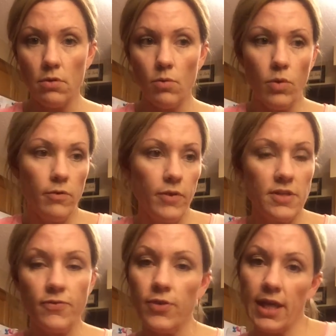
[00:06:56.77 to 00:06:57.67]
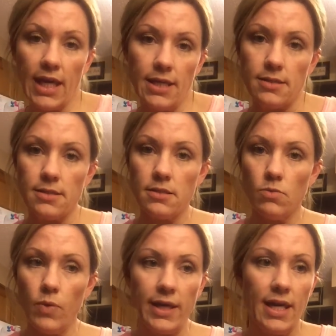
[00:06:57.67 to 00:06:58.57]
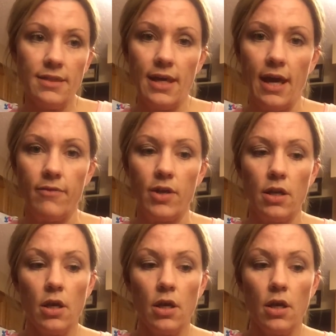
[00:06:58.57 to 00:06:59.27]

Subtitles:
Well, it's for the kids. Why can't they have it?